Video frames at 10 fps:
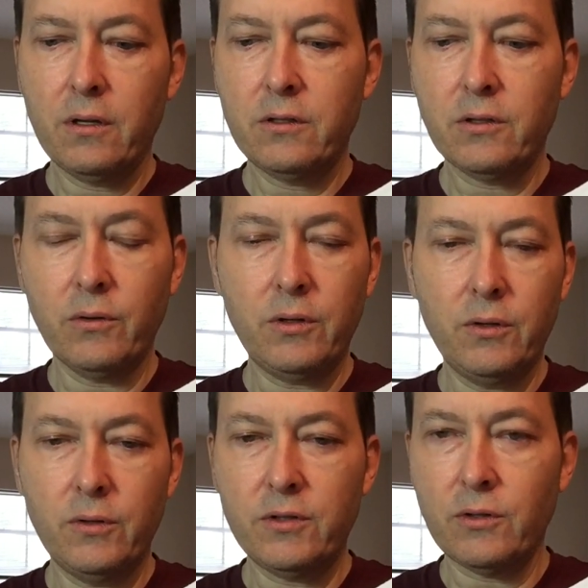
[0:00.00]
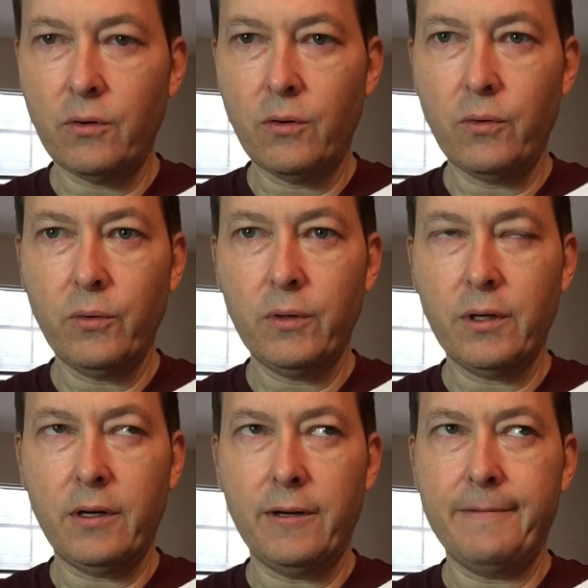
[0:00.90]
don't use an old
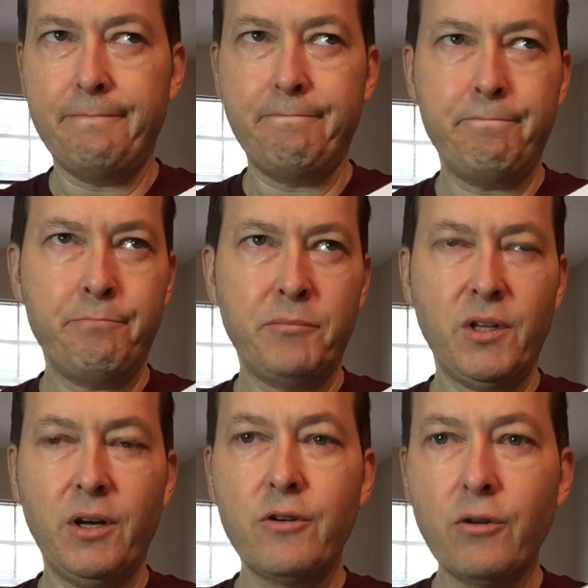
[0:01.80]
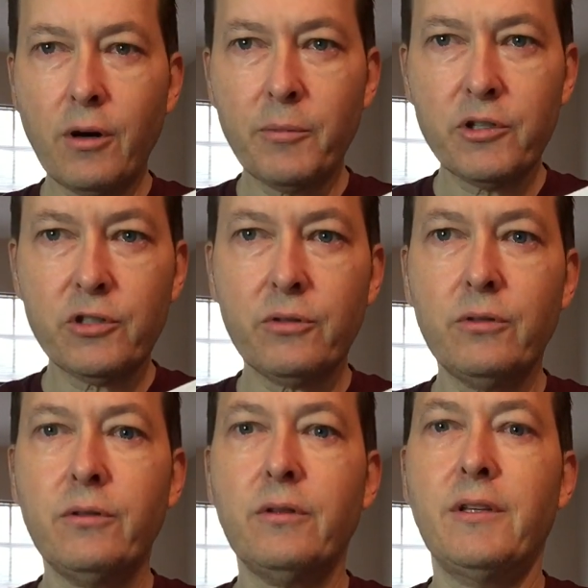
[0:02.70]
Under Armour
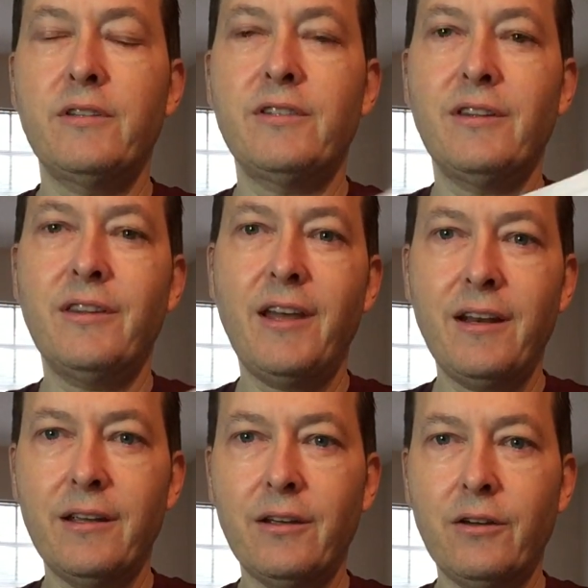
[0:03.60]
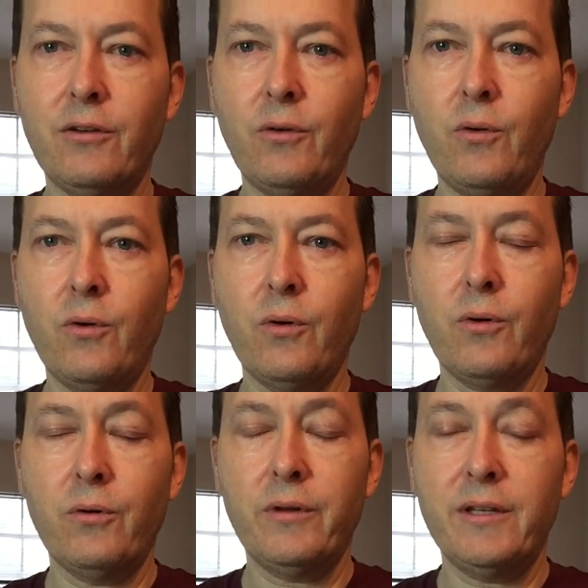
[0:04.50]
shirt that's synthetic,
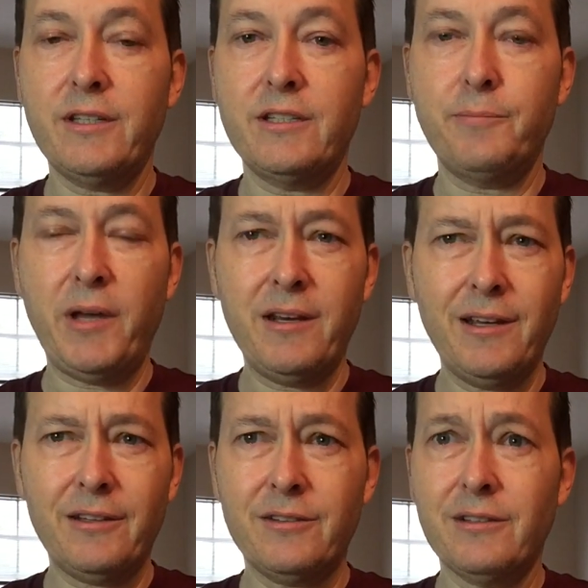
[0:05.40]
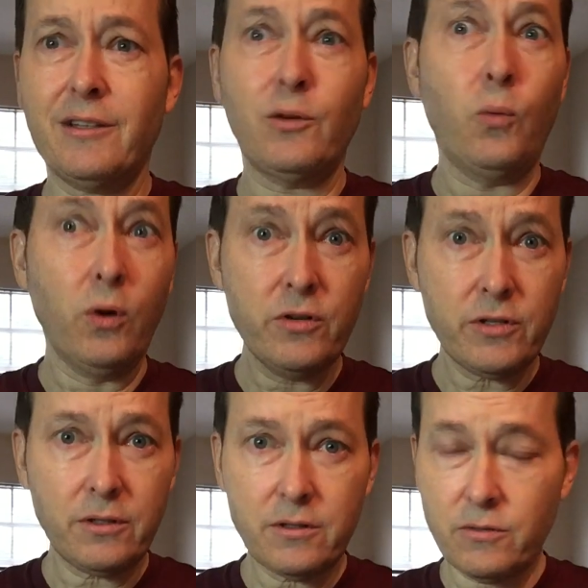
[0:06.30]
or they said spandex is like the
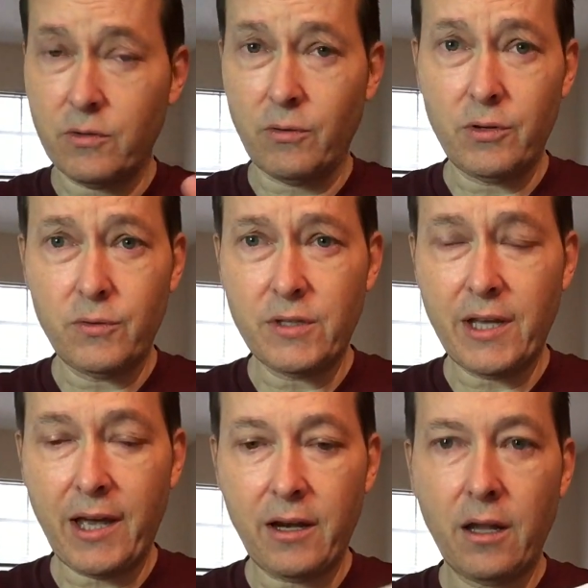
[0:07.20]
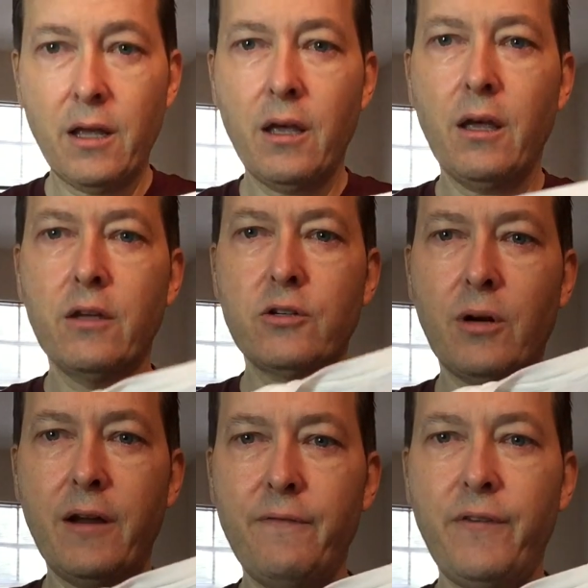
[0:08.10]
worst, so don't use that.
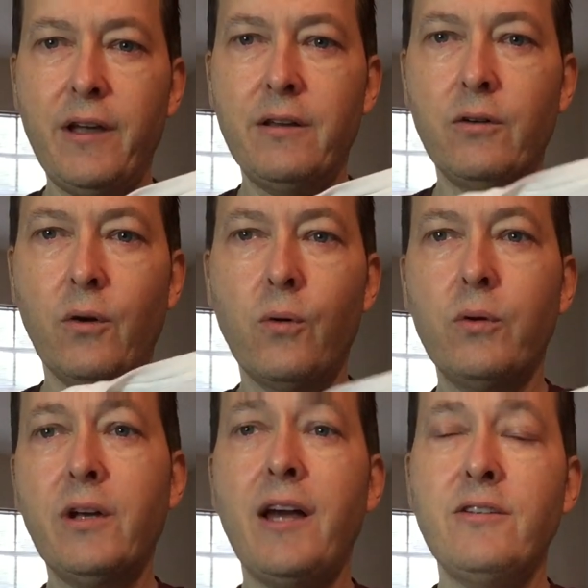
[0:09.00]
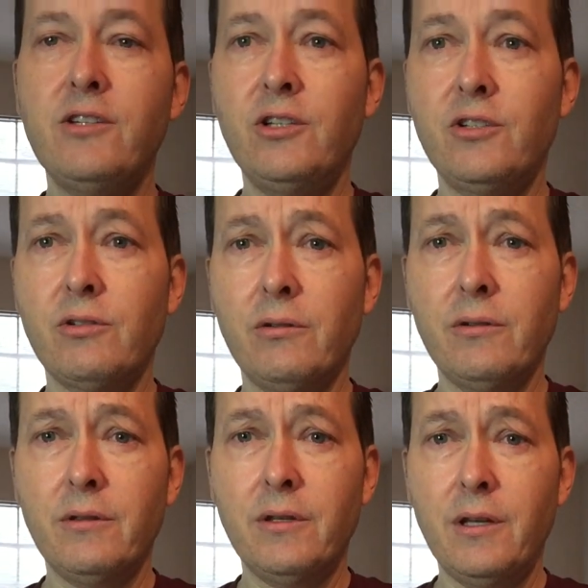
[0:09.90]
Try and find an old cotton
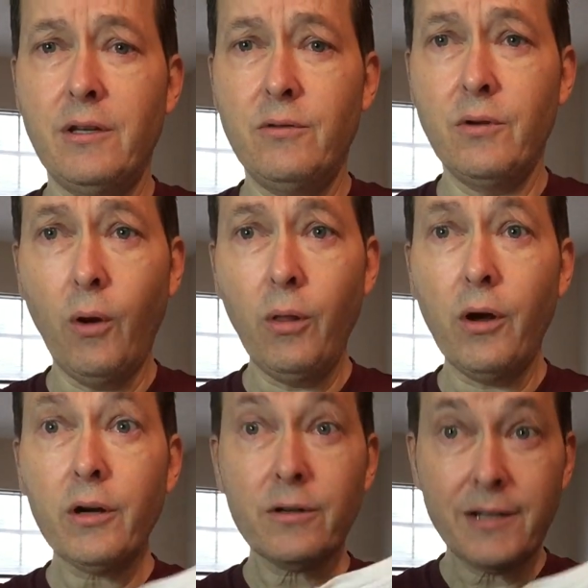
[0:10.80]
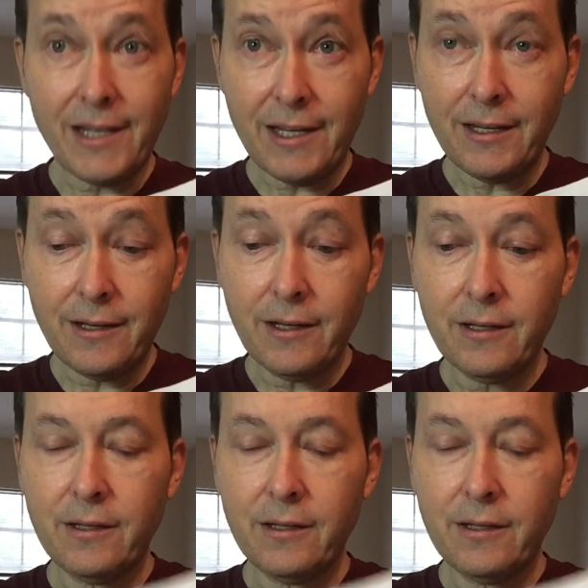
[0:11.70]
t-shirt that you no longer need